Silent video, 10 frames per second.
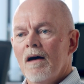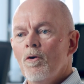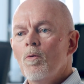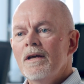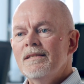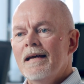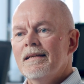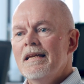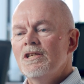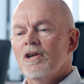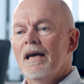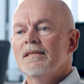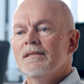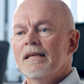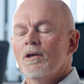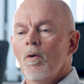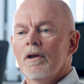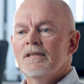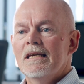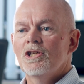I've always had an interest in
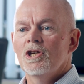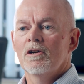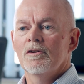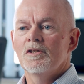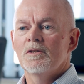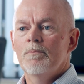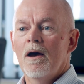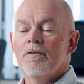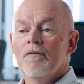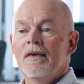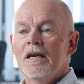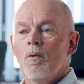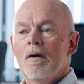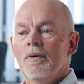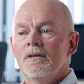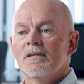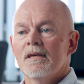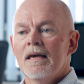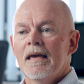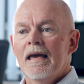quality assurance, both of the
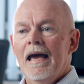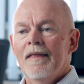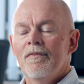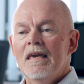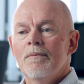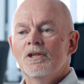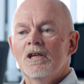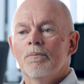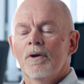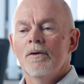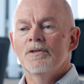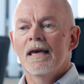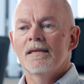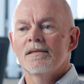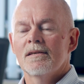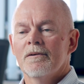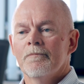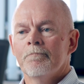equipment and the imaging process.